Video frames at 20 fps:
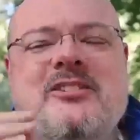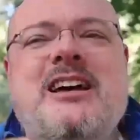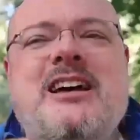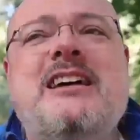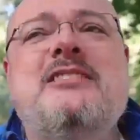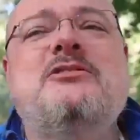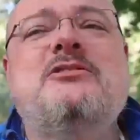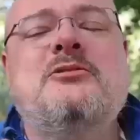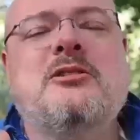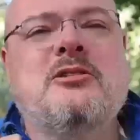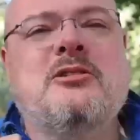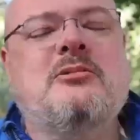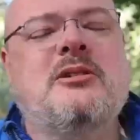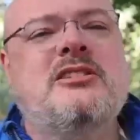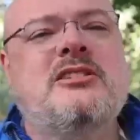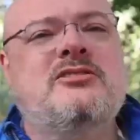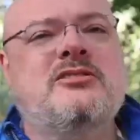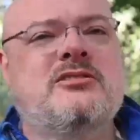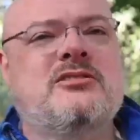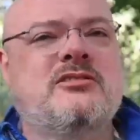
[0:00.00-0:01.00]
answering
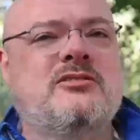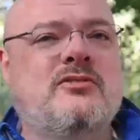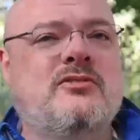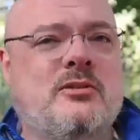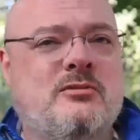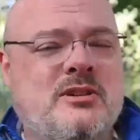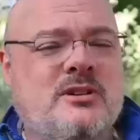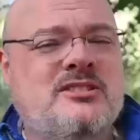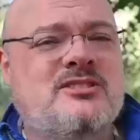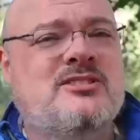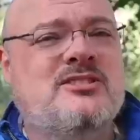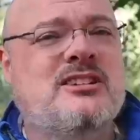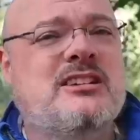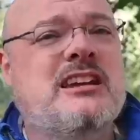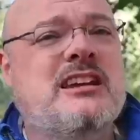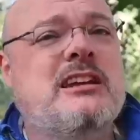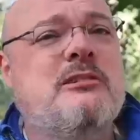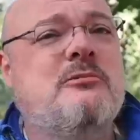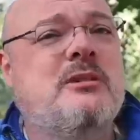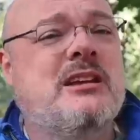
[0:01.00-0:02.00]
questions for which
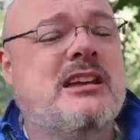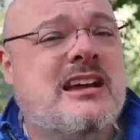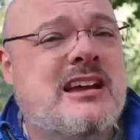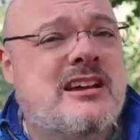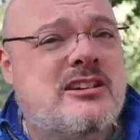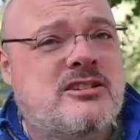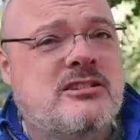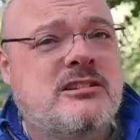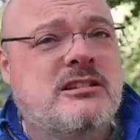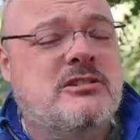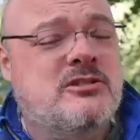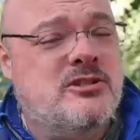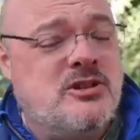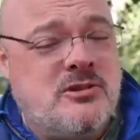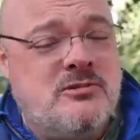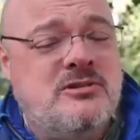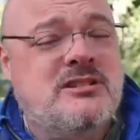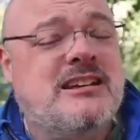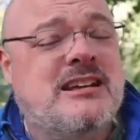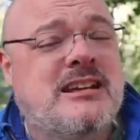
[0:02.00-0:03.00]
today we actually
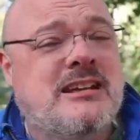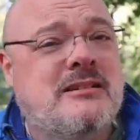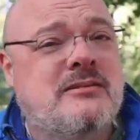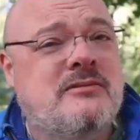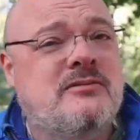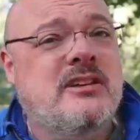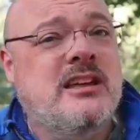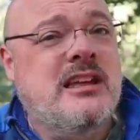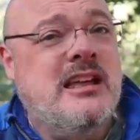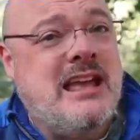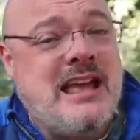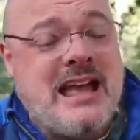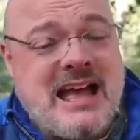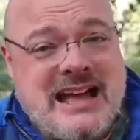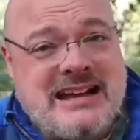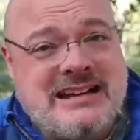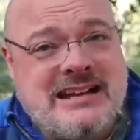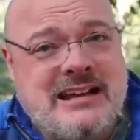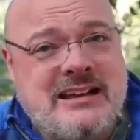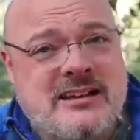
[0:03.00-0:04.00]
don't have
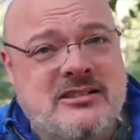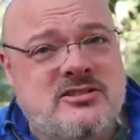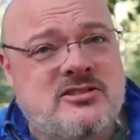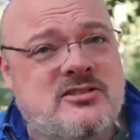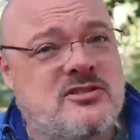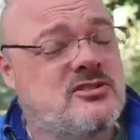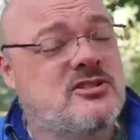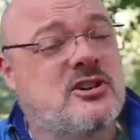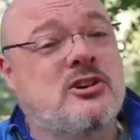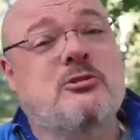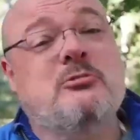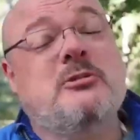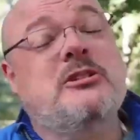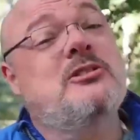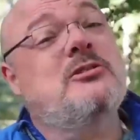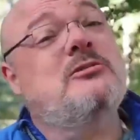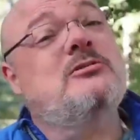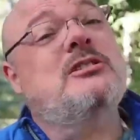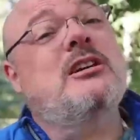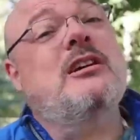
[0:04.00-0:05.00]
any answers, or we
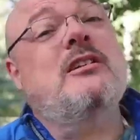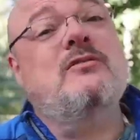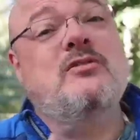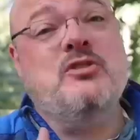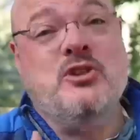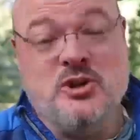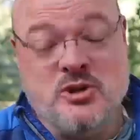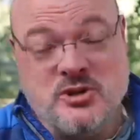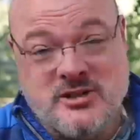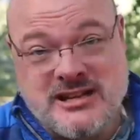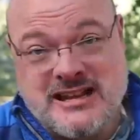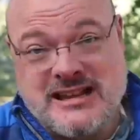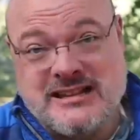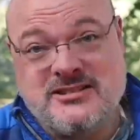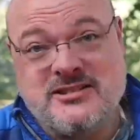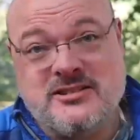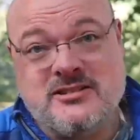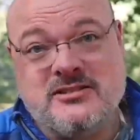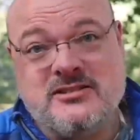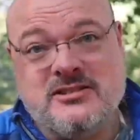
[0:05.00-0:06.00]
don't have good
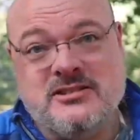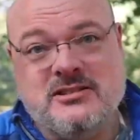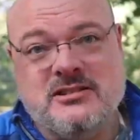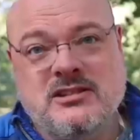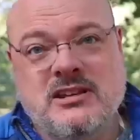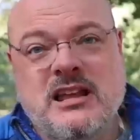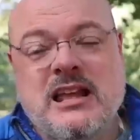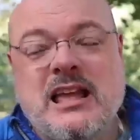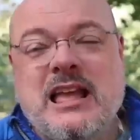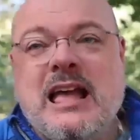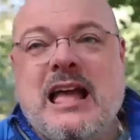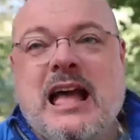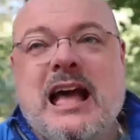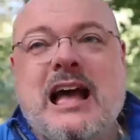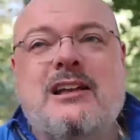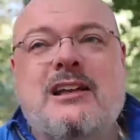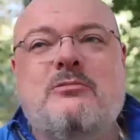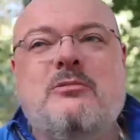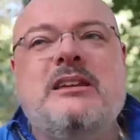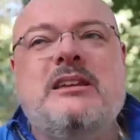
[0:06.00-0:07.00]
answers.
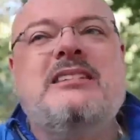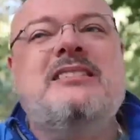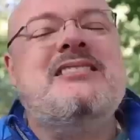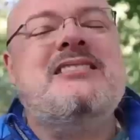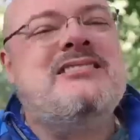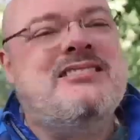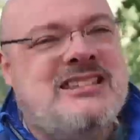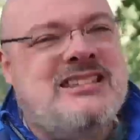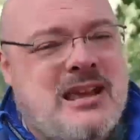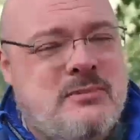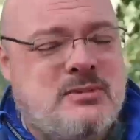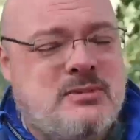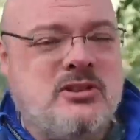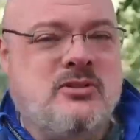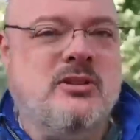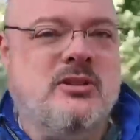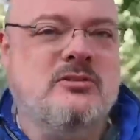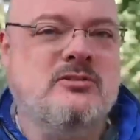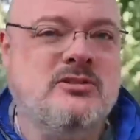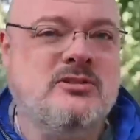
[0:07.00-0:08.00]
And we accept
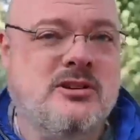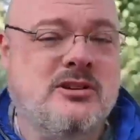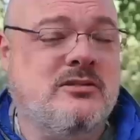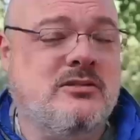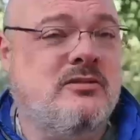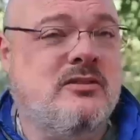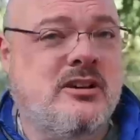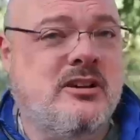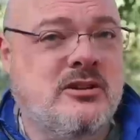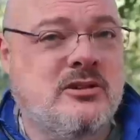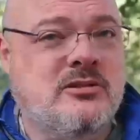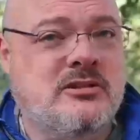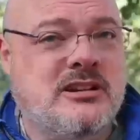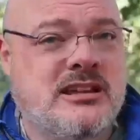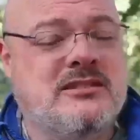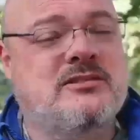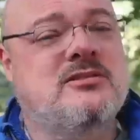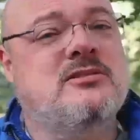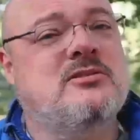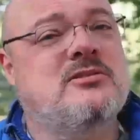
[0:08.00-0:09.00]
those not very good
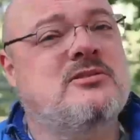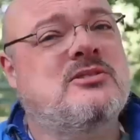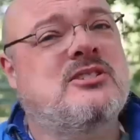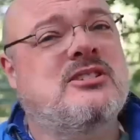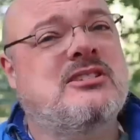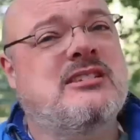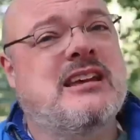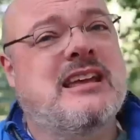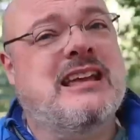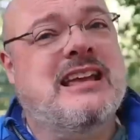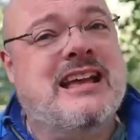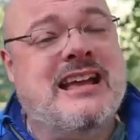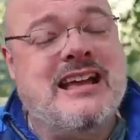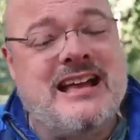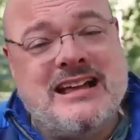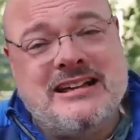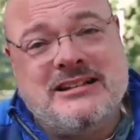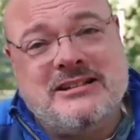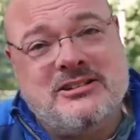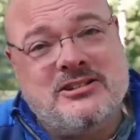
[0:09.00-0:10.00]
answers today,
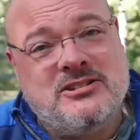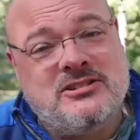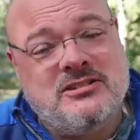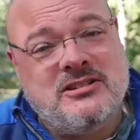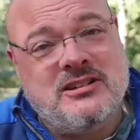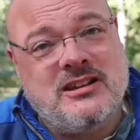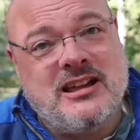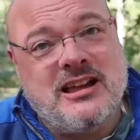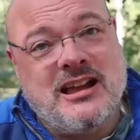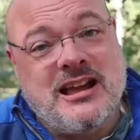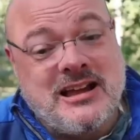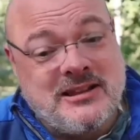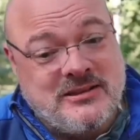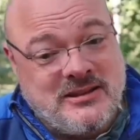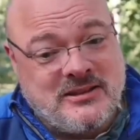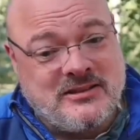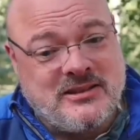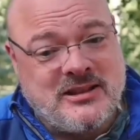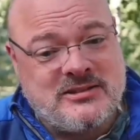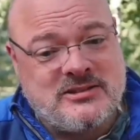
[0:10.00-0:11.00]
and I
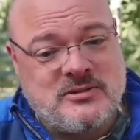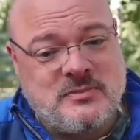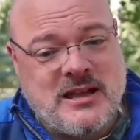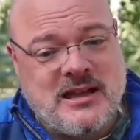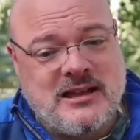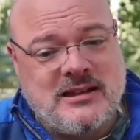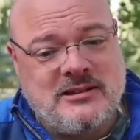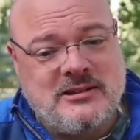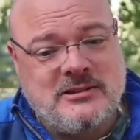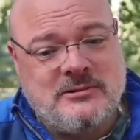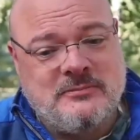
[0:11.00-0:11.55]
think that's bad.